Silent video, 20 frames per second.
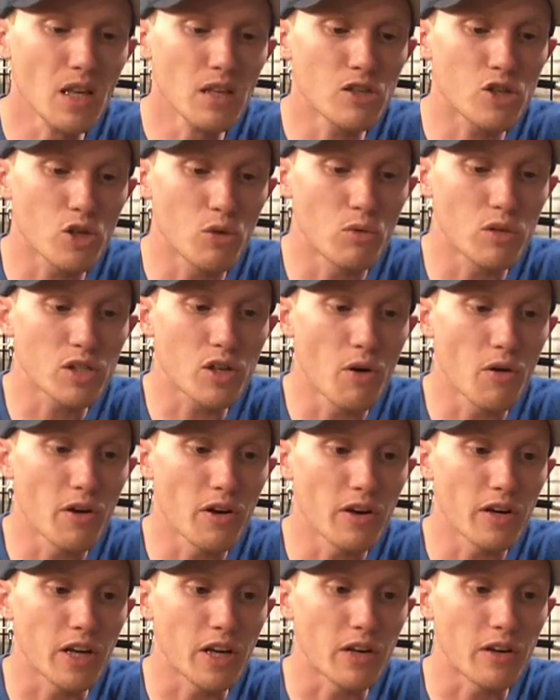So what's going
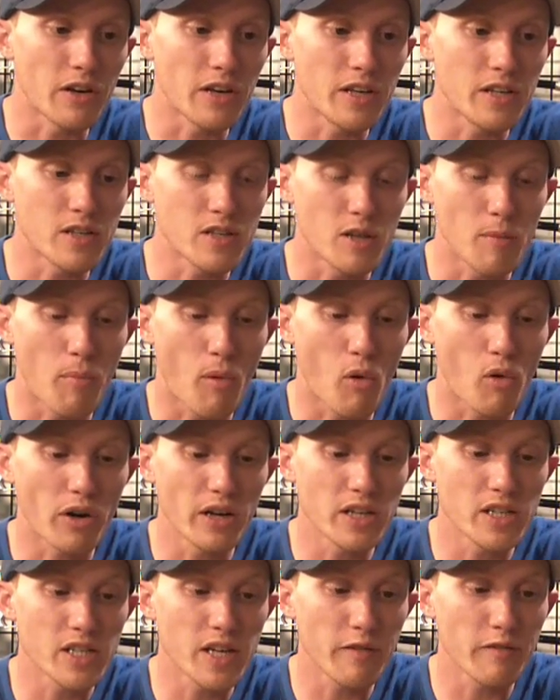on here is the
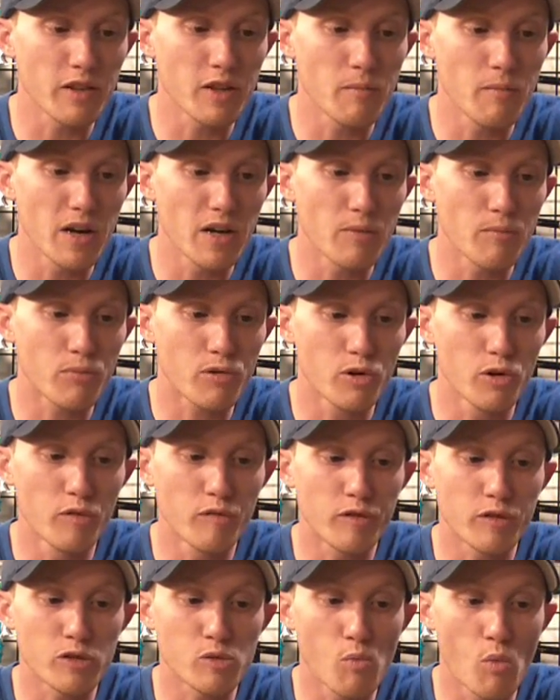porting has definitely been
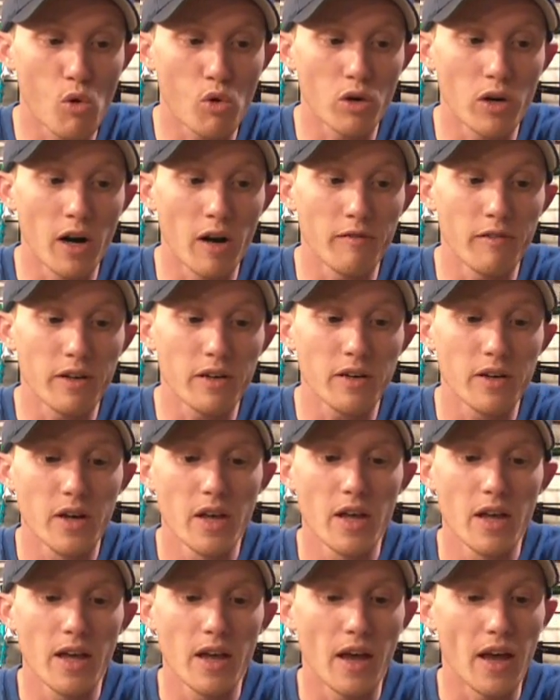improved. There's more of it,
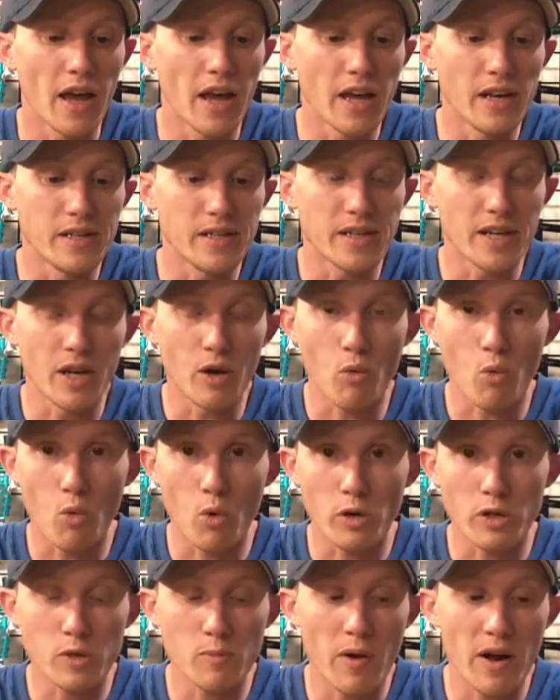and it
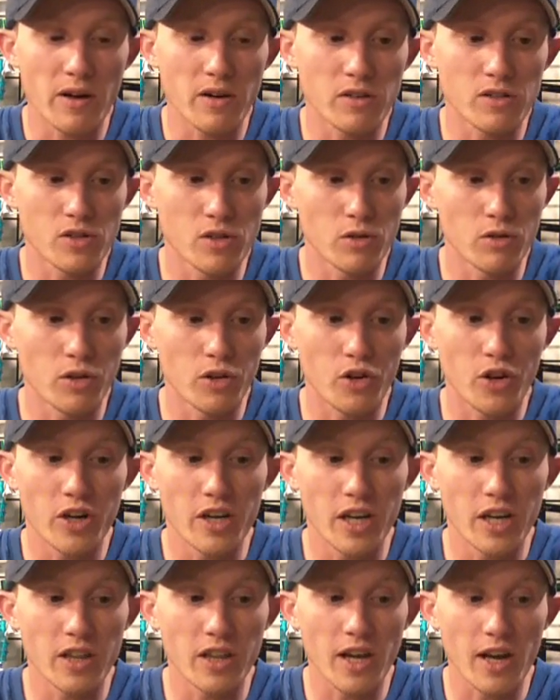works better. So you're going
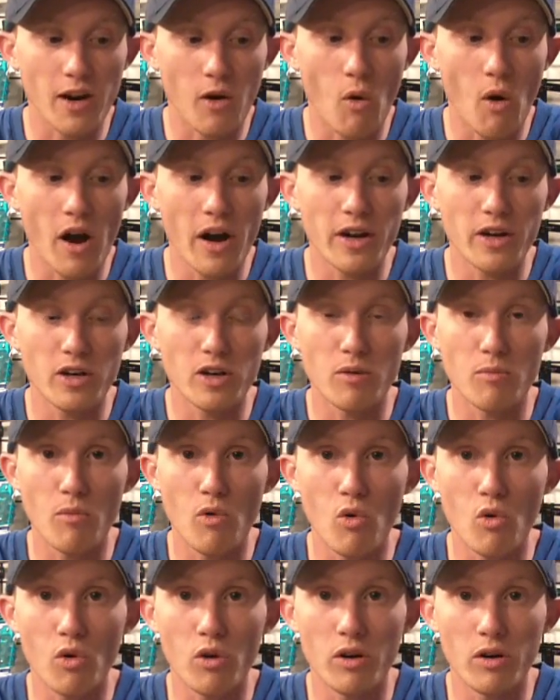to get that quieter,
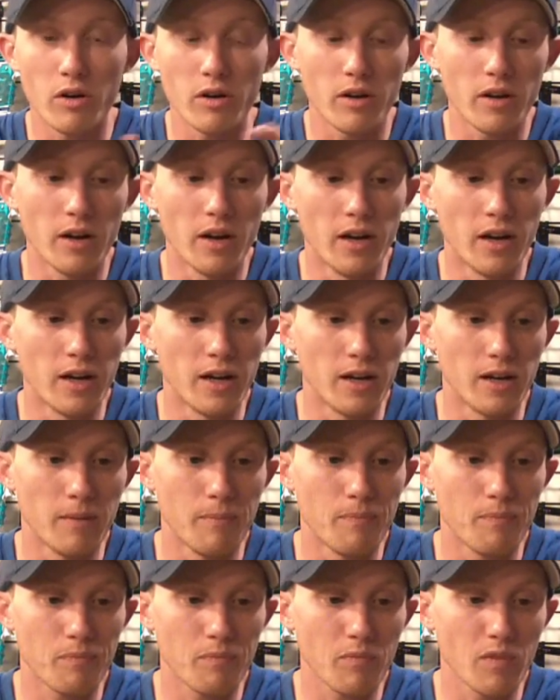more
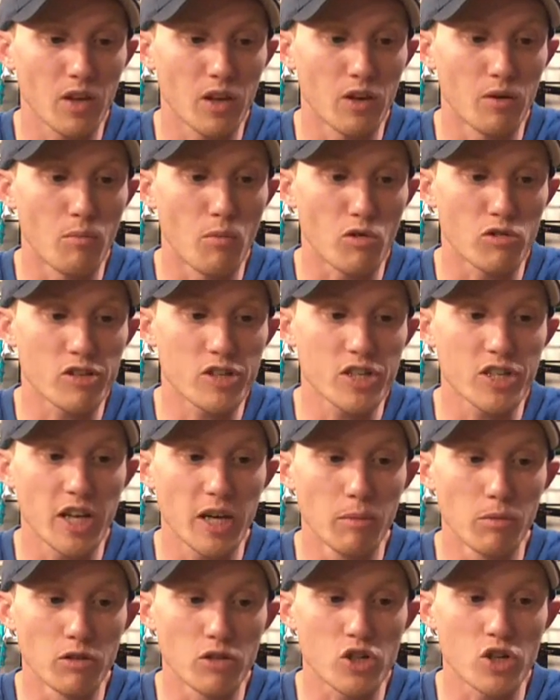more
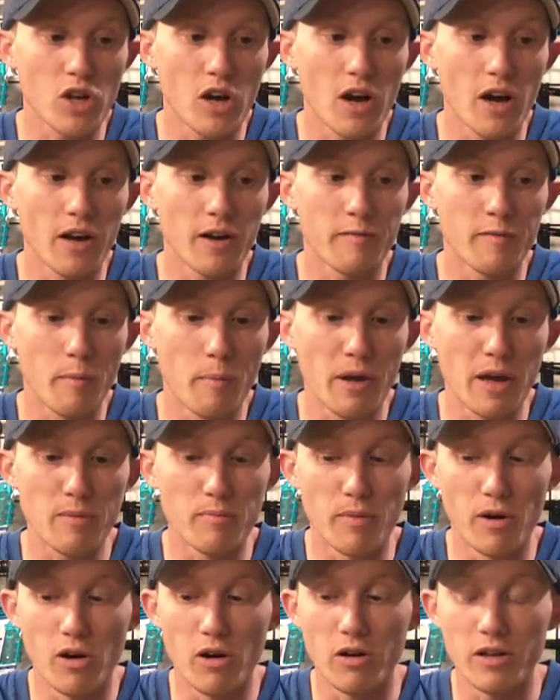stable shot of the
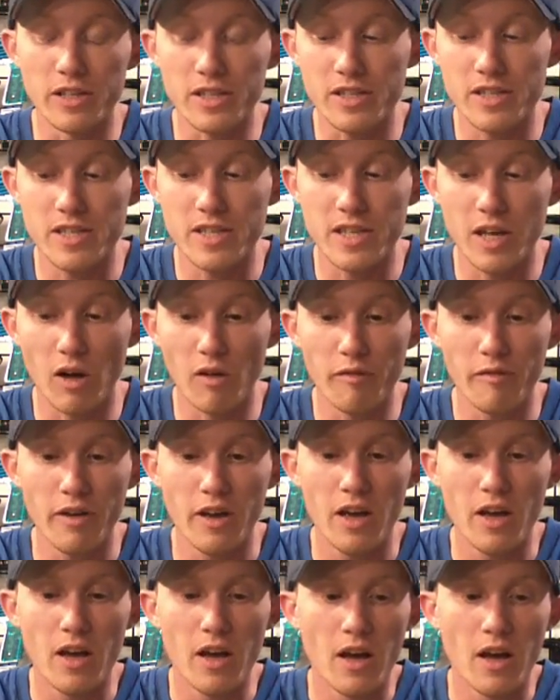paintball itself.